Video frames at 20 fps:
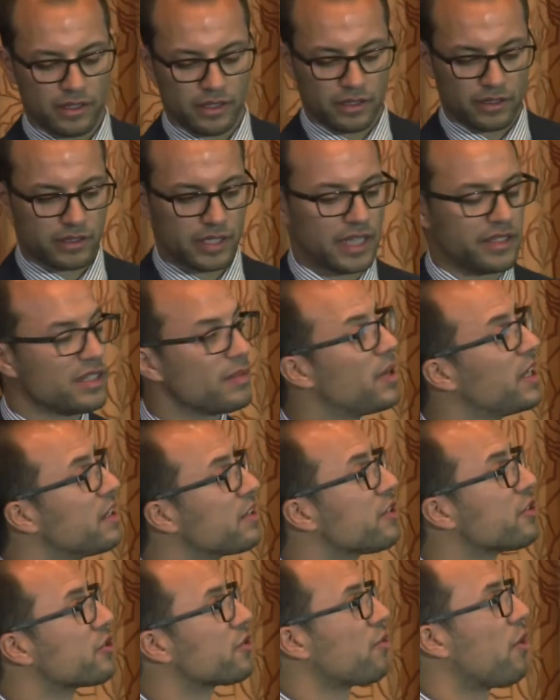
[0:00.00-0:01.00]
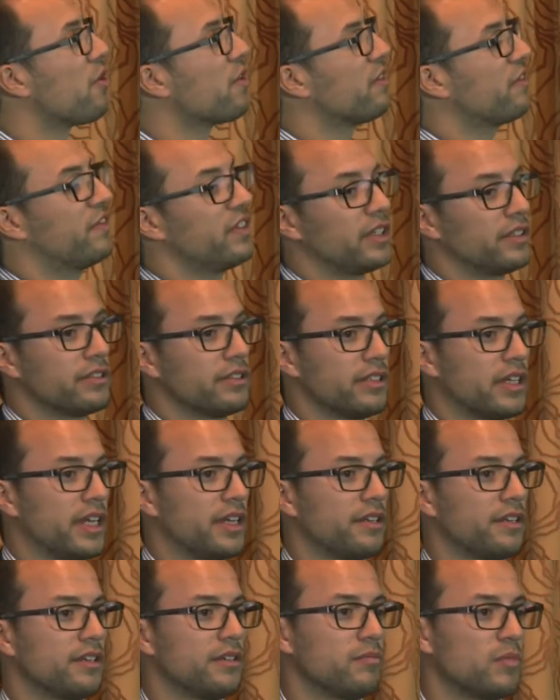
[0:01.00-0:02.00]
sentiment is a stronger filter
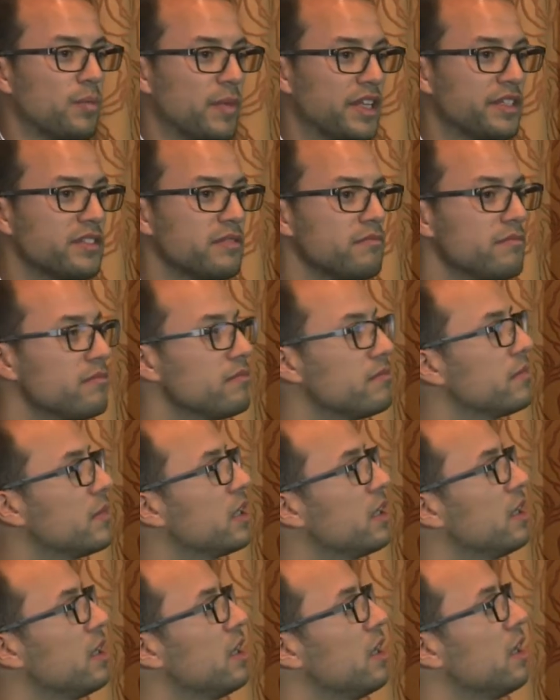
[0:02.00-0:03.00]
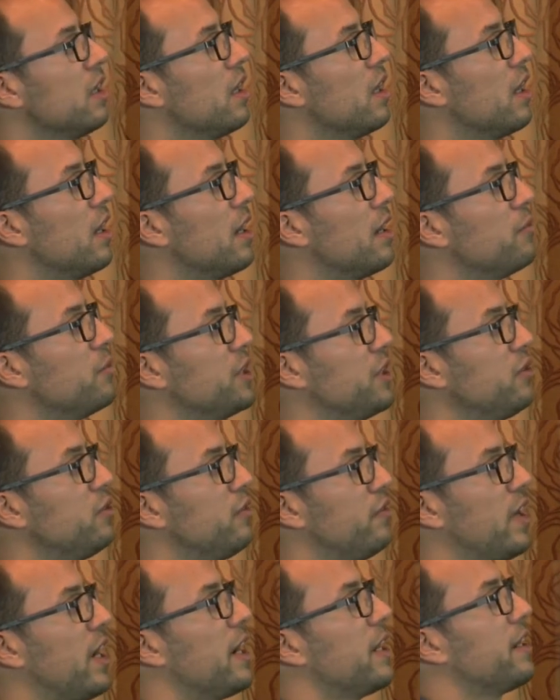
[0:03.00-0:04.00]
than momentum. We do
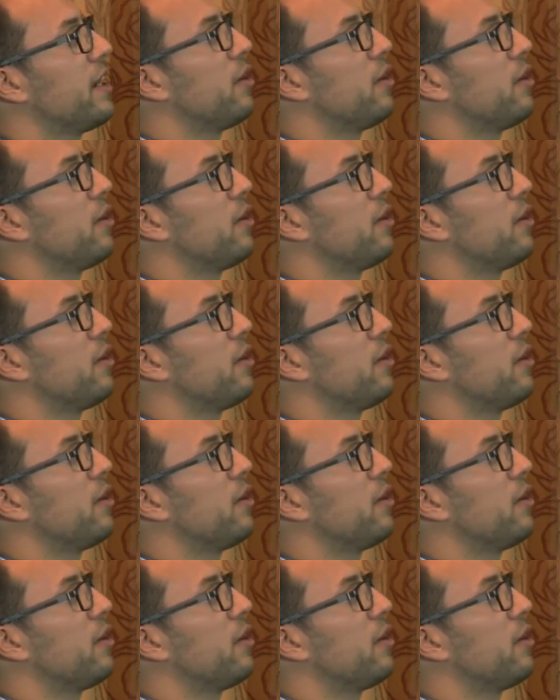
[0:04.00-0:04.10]
find,